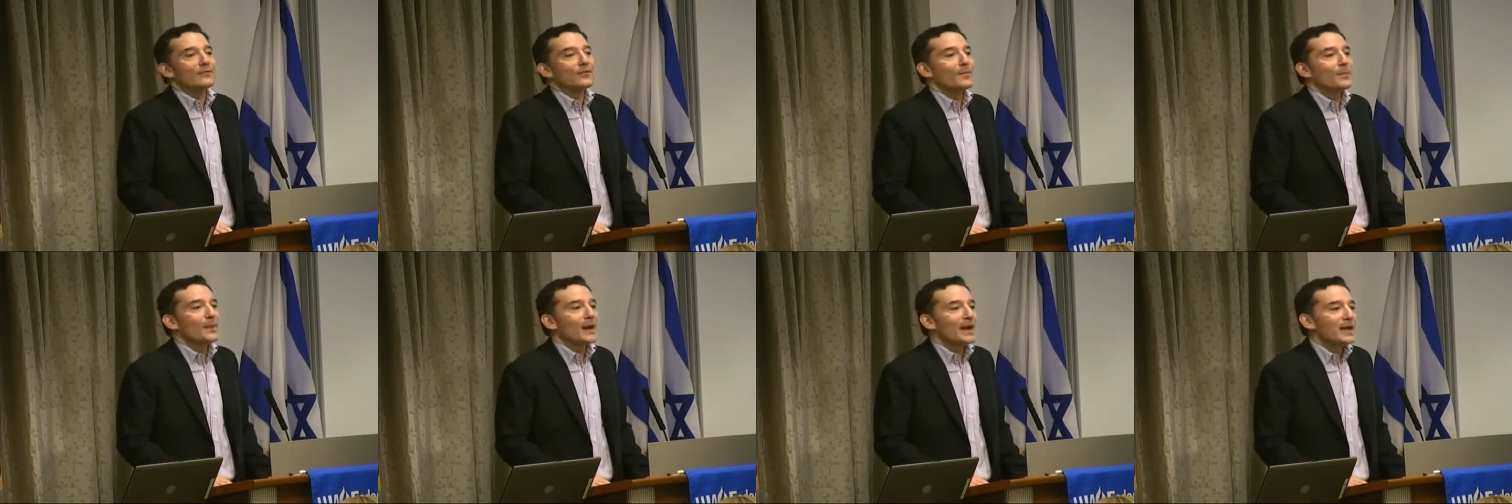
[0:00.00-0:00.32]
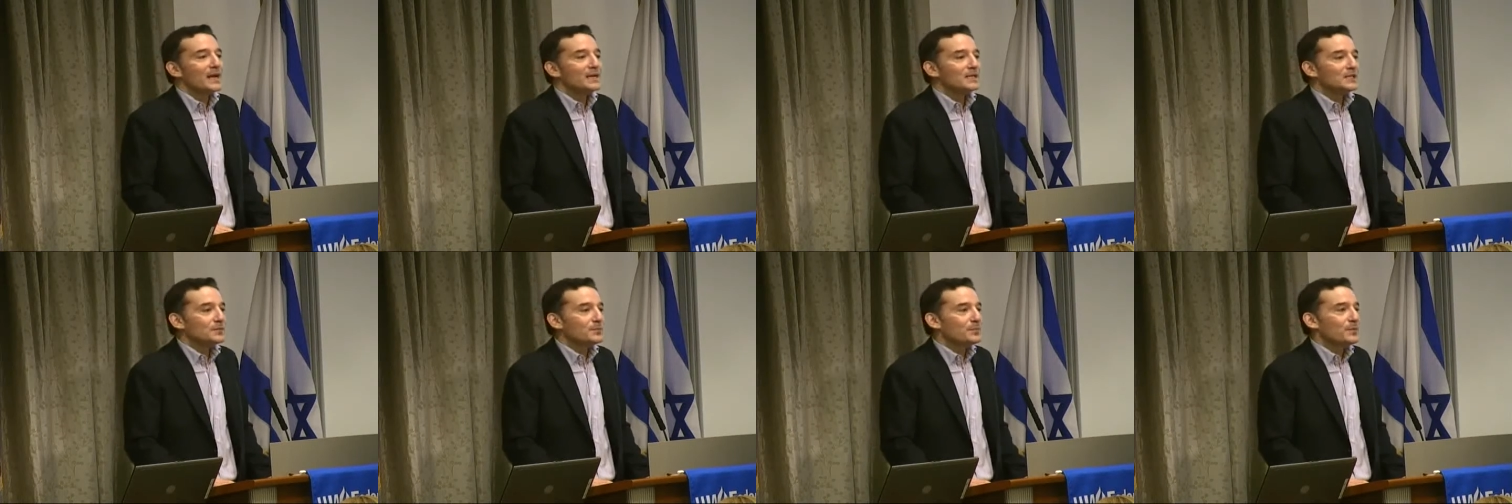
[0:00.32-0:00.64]
from my
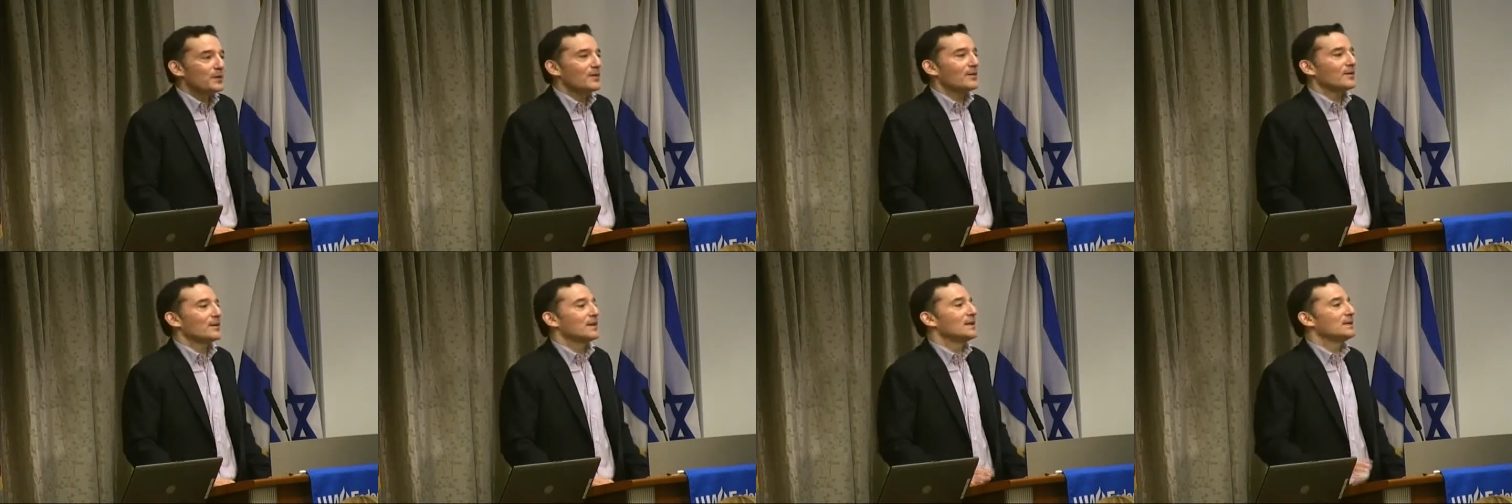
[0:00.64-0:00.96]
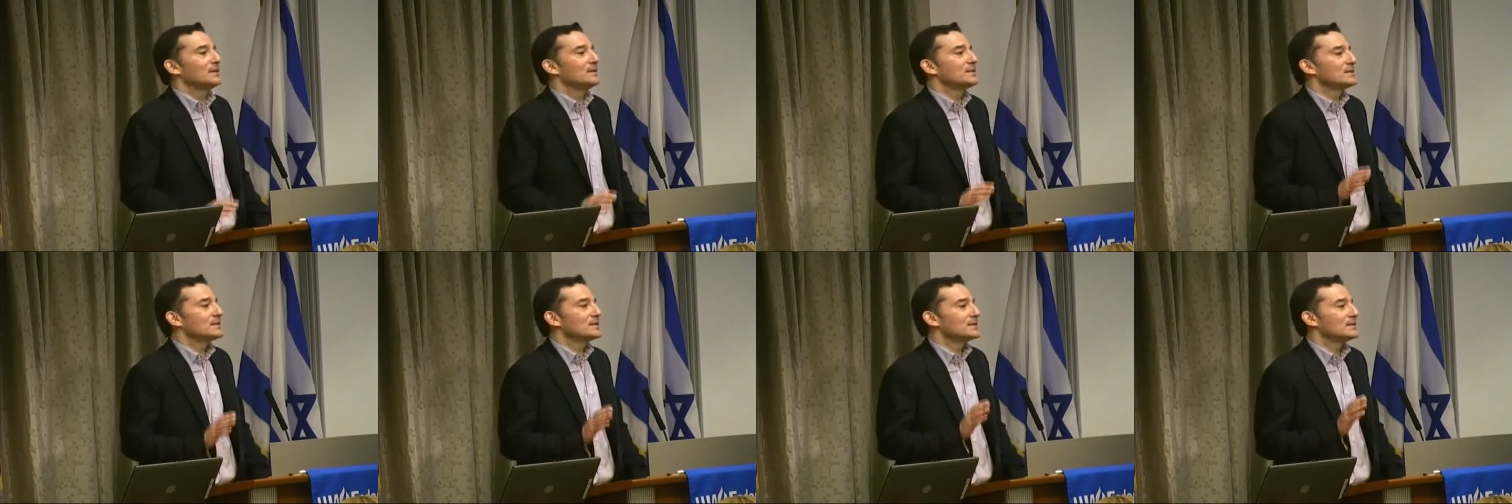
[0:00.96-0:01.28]

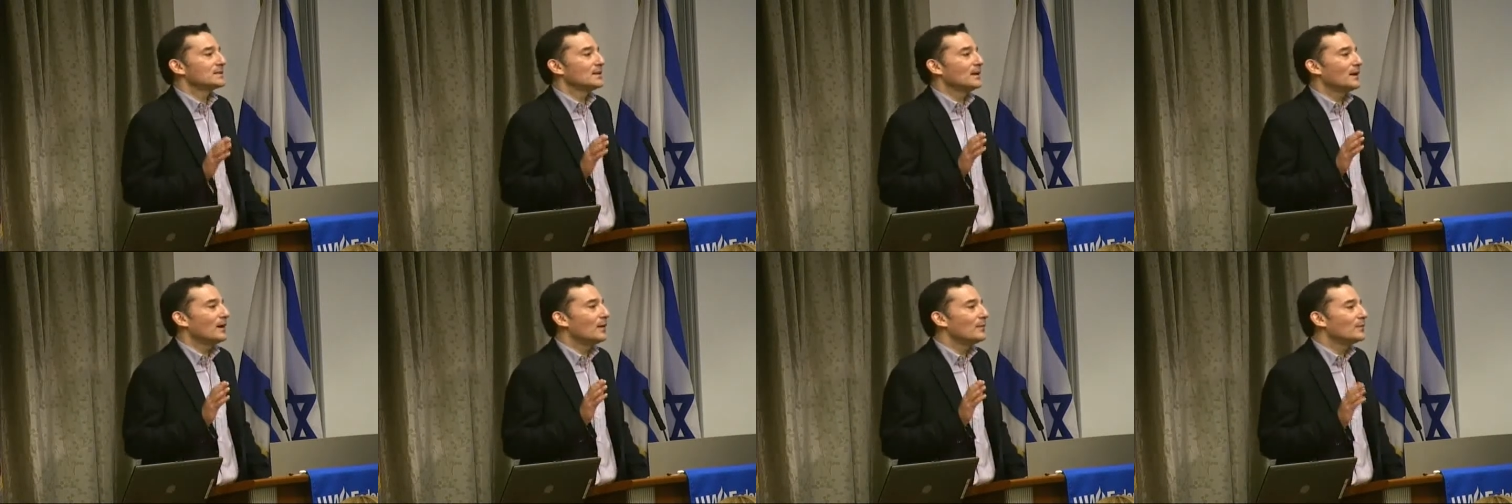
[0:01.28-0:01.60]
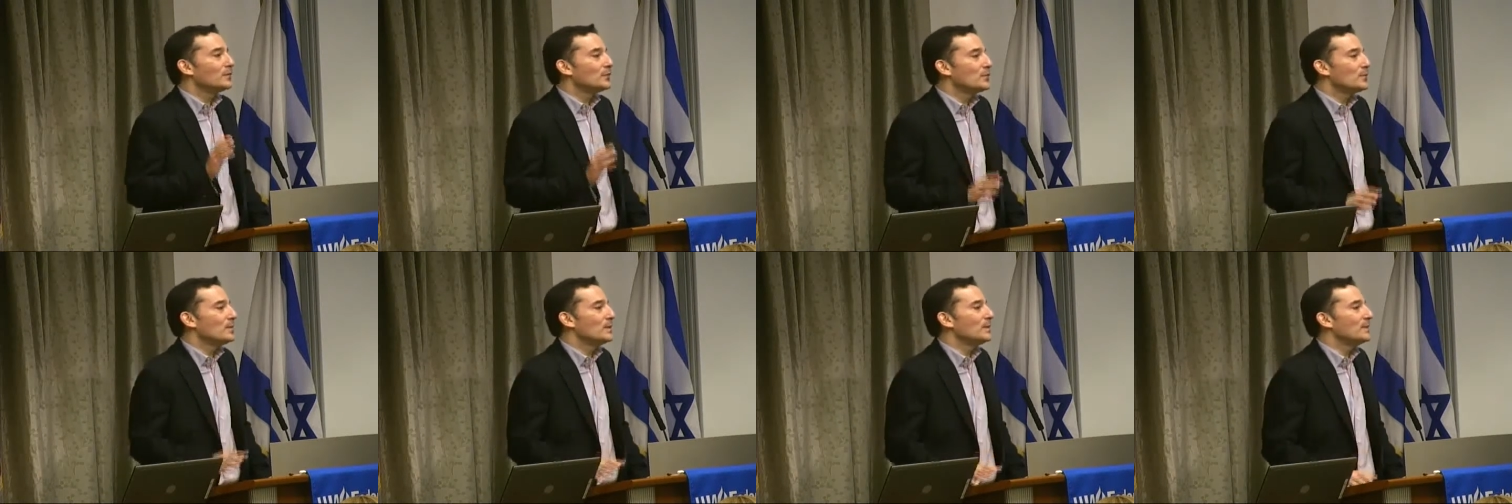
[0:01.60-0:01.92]
experience
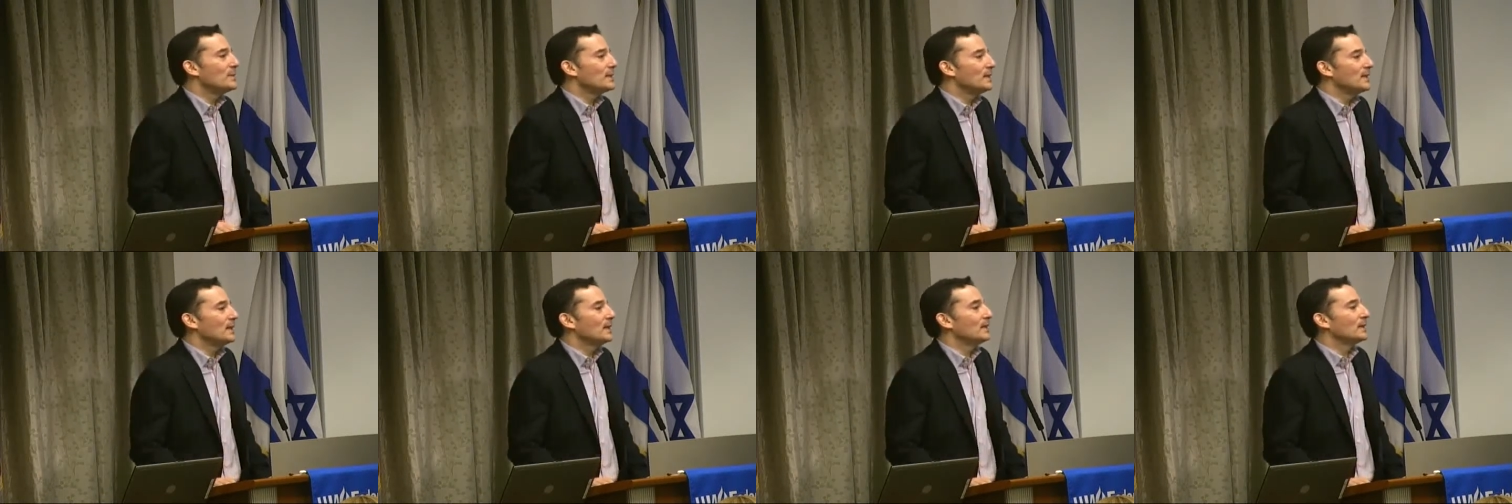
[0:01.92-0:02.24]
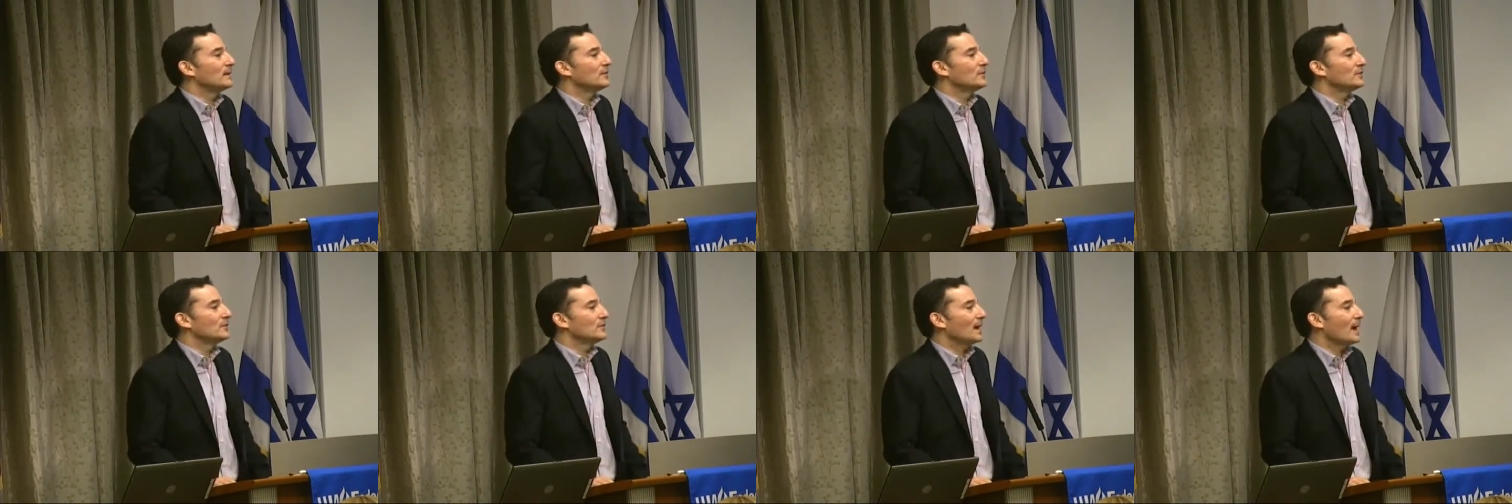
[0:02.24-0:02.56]
of human
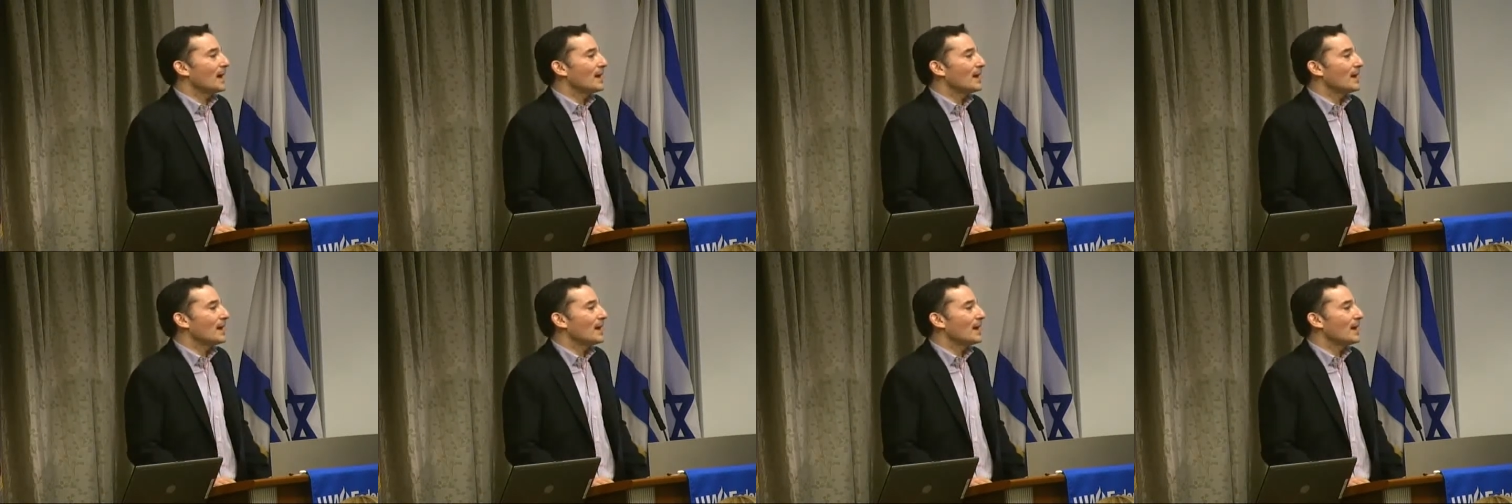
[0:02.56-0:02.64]
beings,